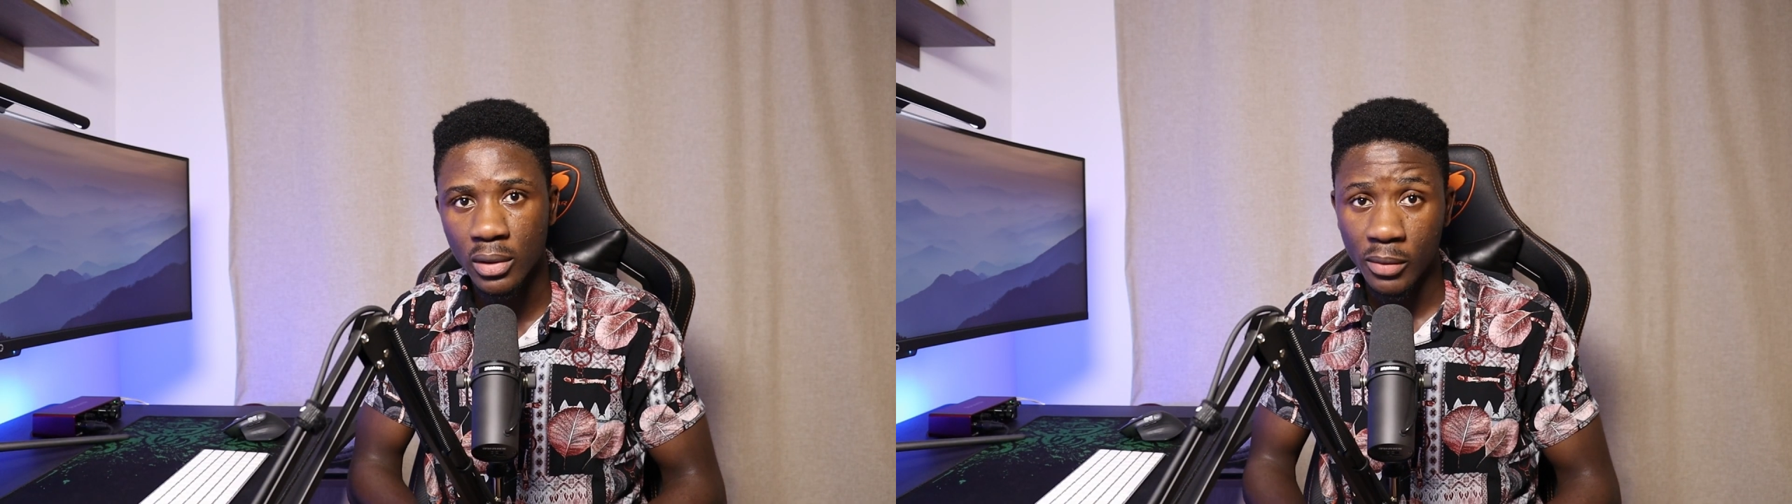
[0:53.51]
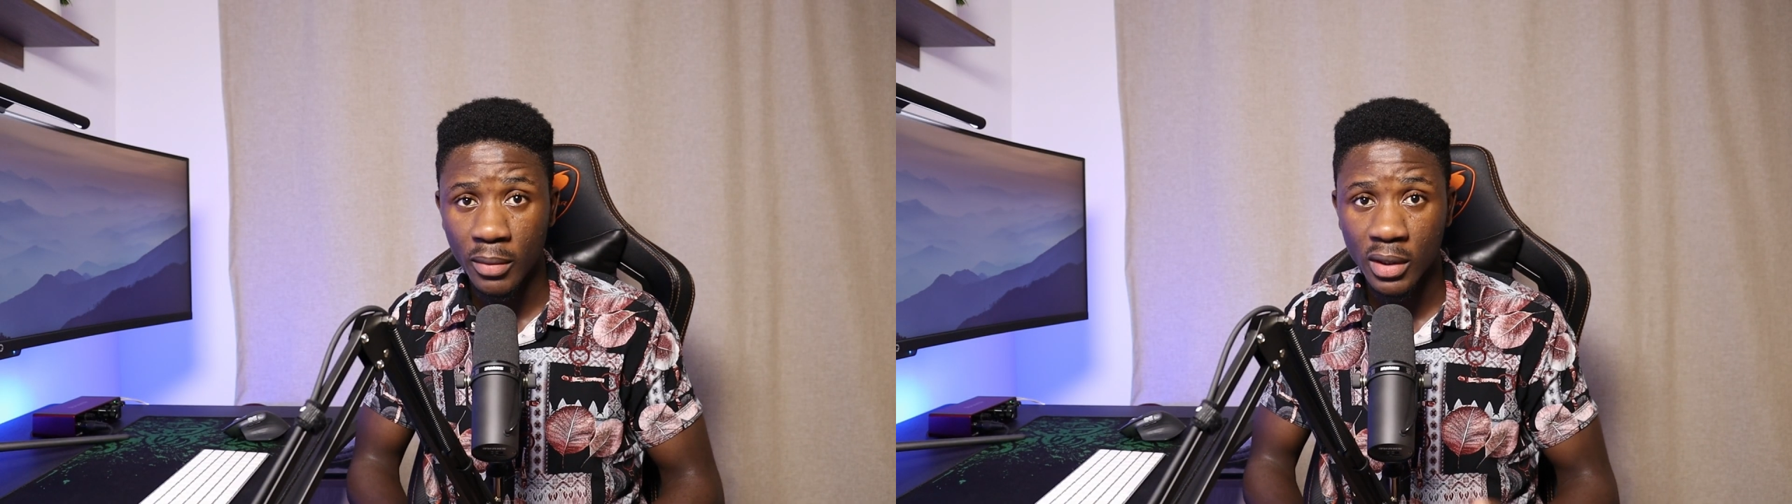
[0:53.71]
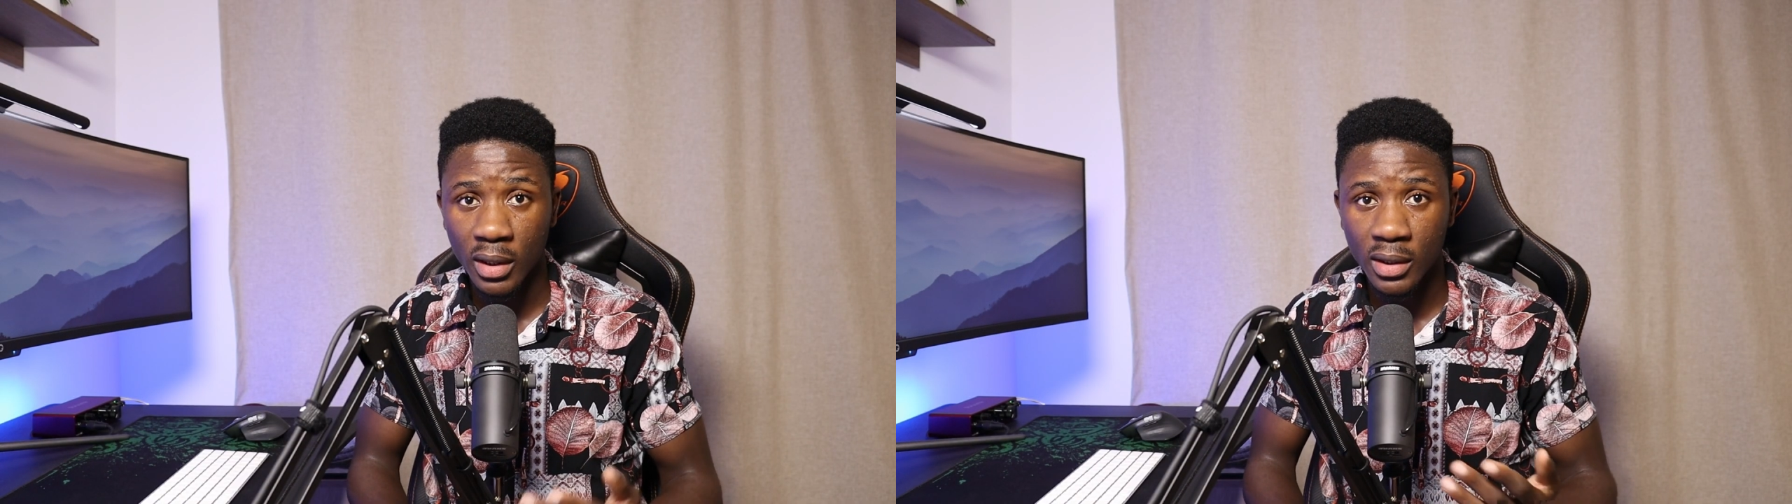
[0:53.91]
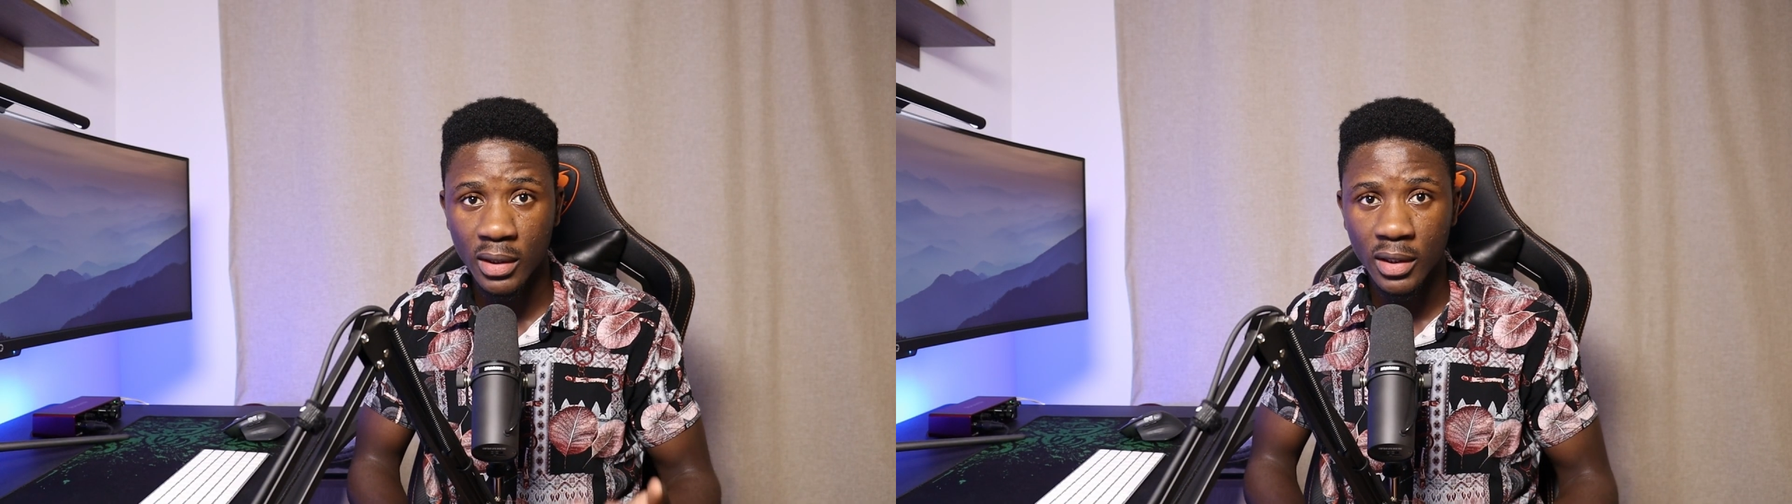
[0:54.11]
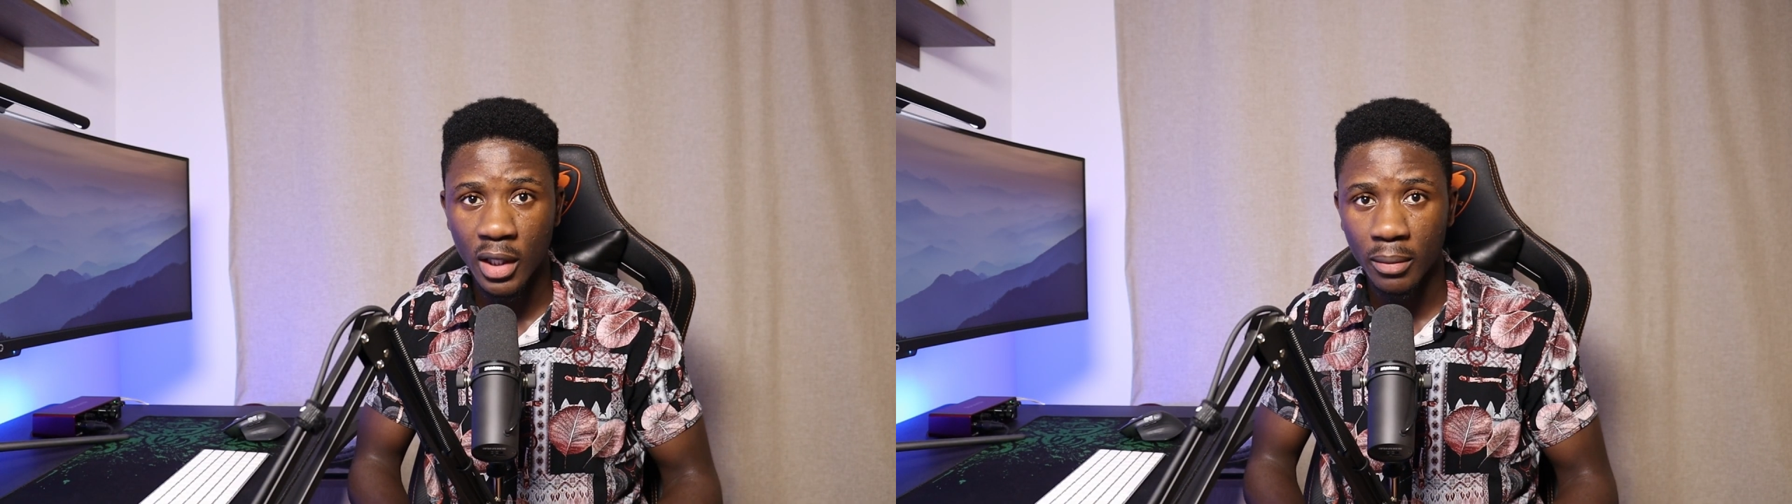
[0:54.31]
This makes a
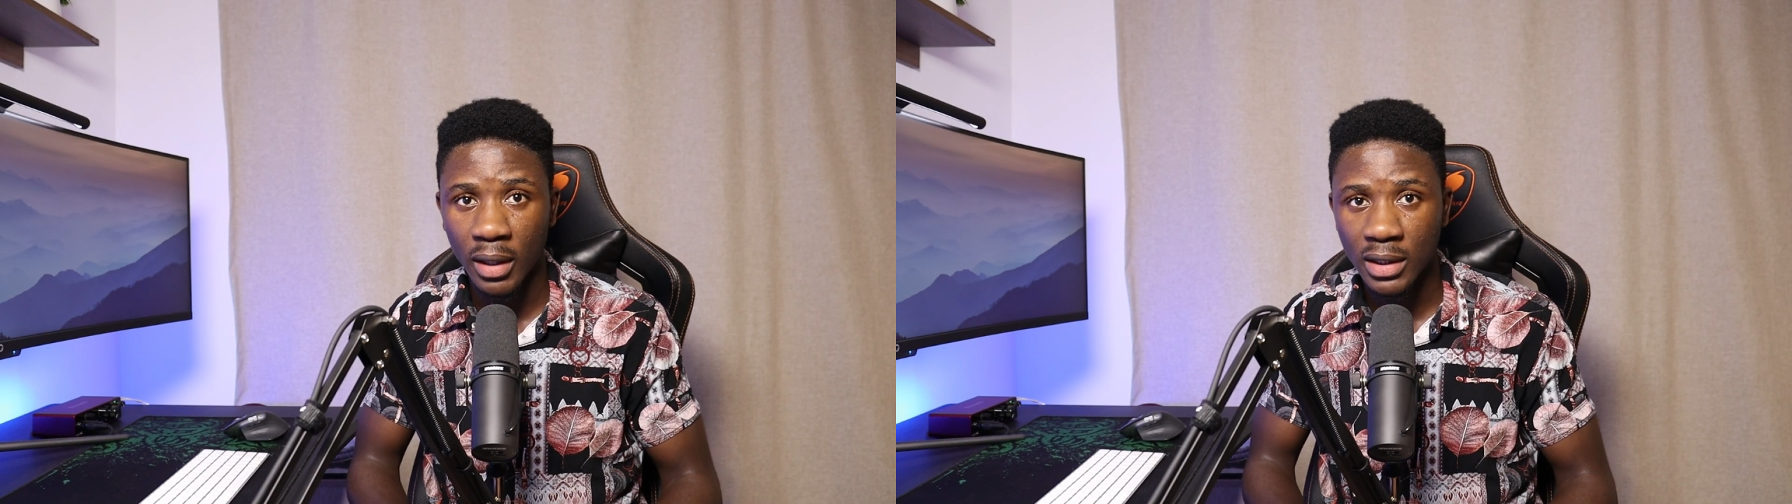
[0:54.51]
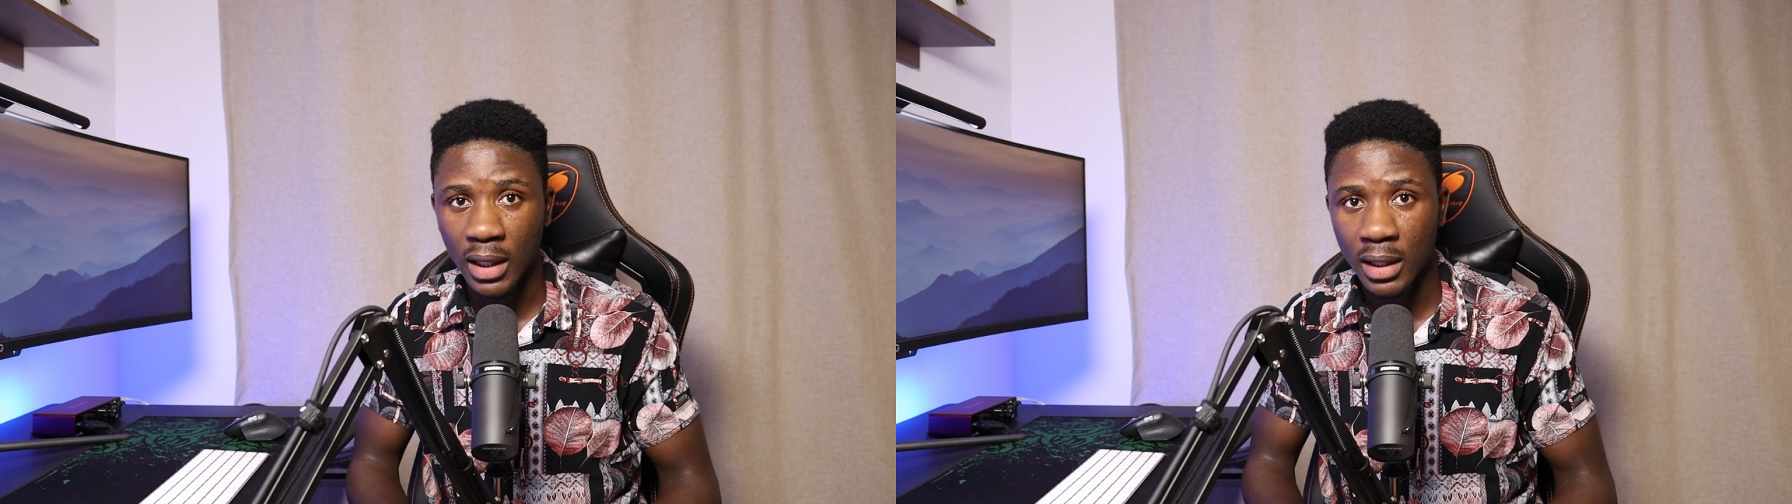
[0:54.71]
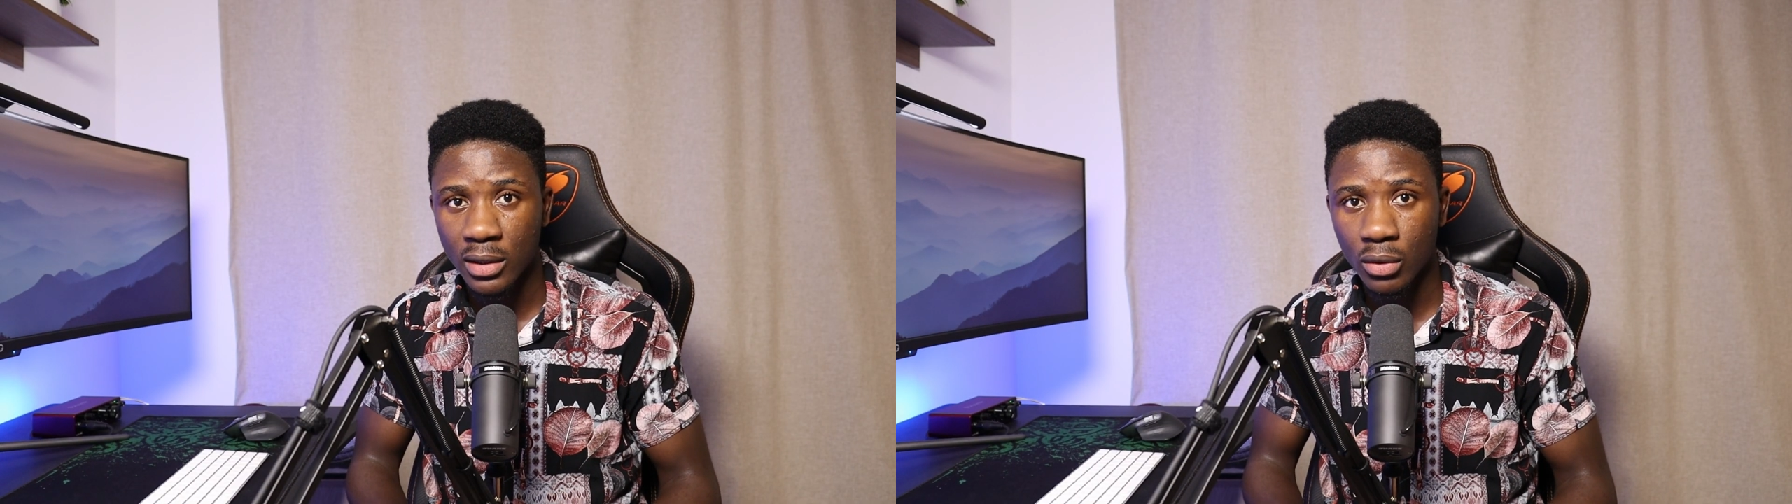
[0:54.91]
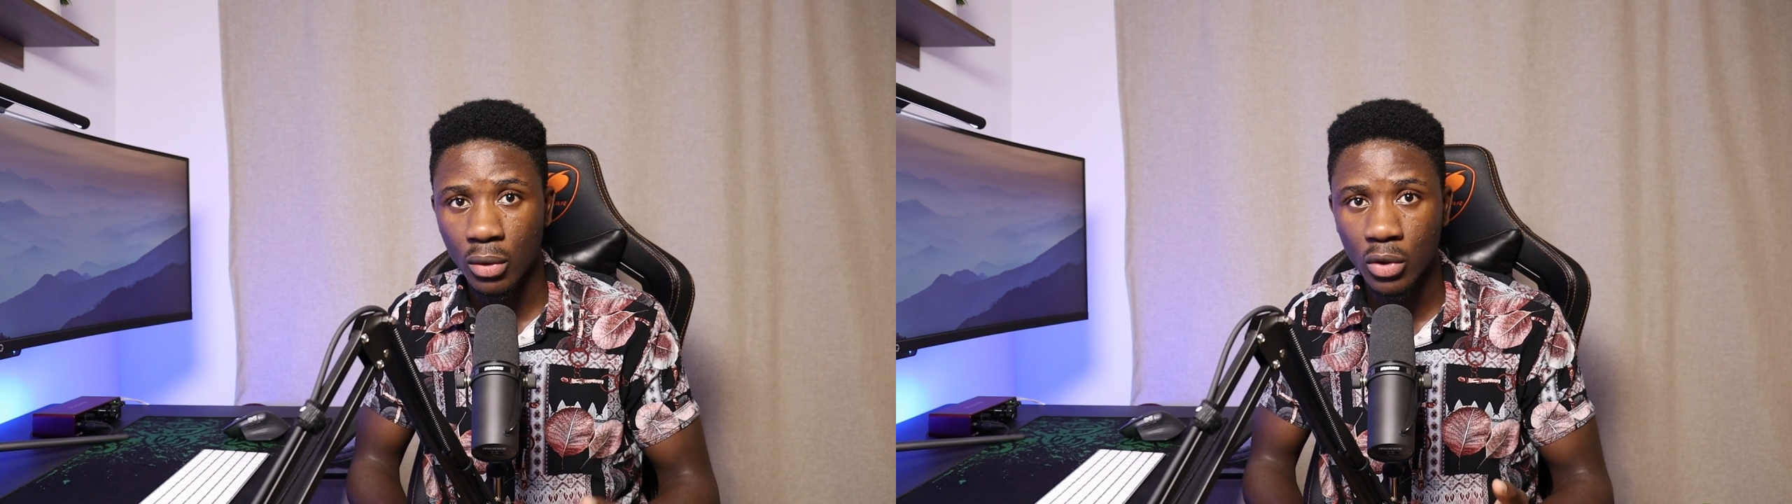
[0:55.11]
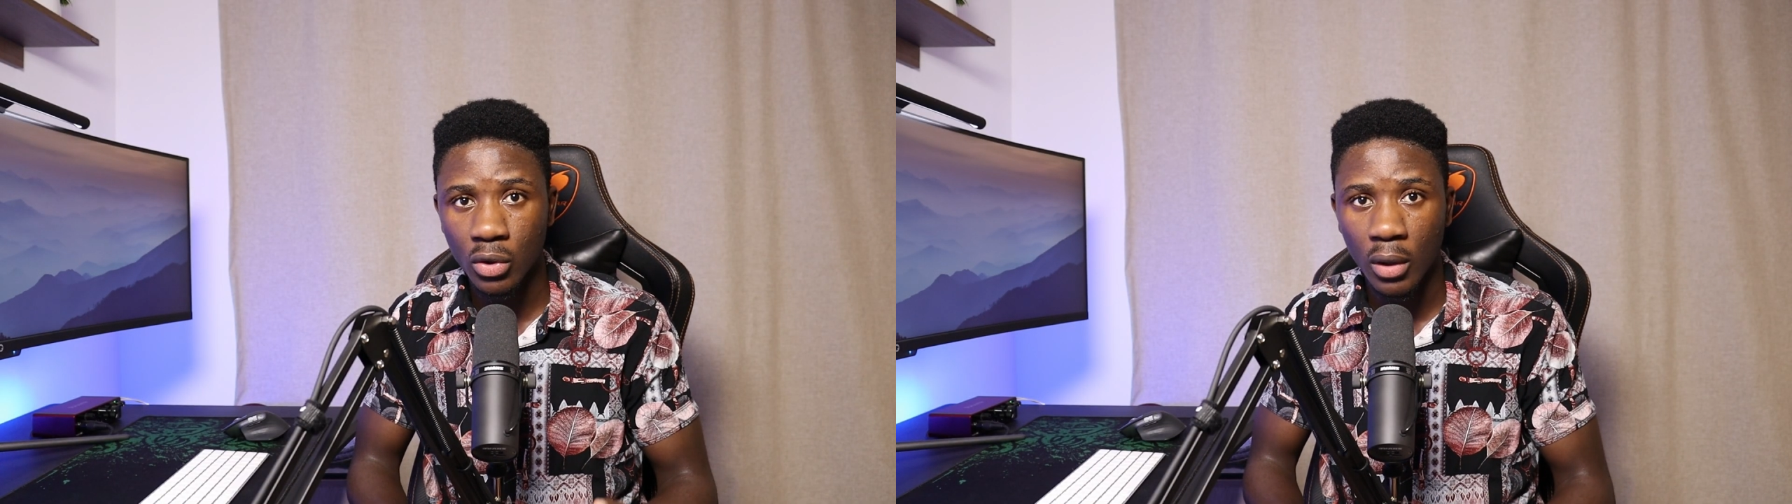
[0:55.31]
system that adds
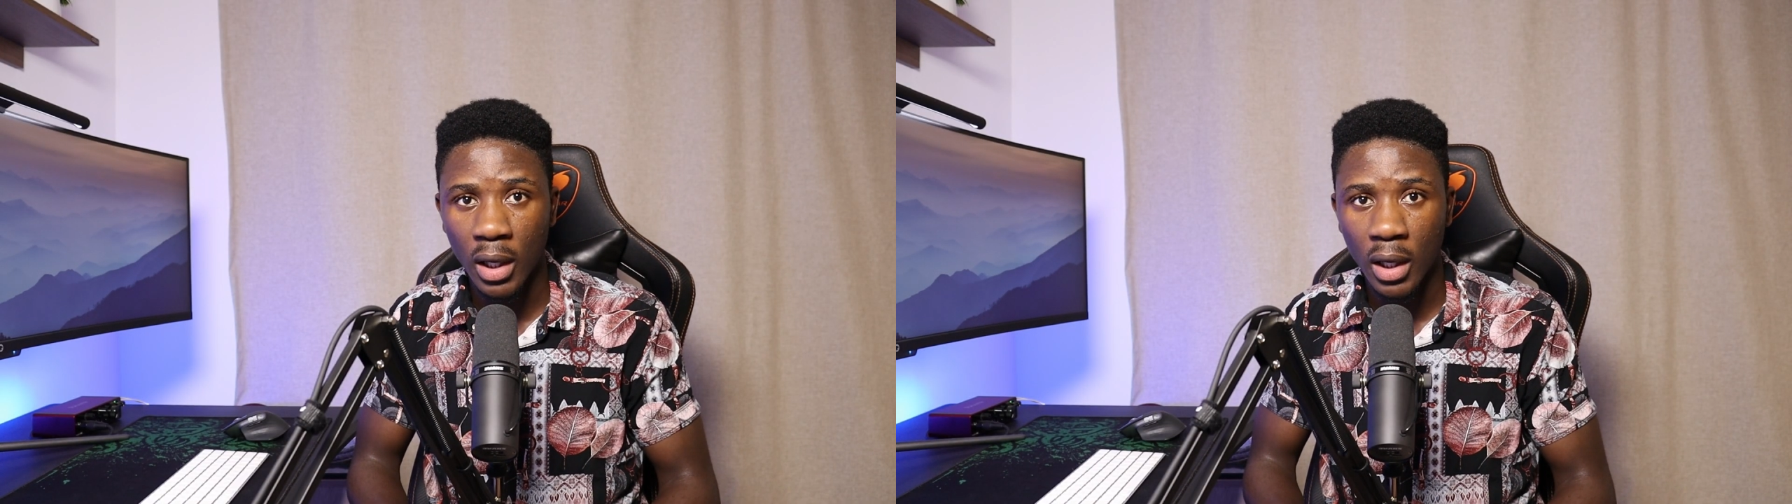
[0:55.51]
structure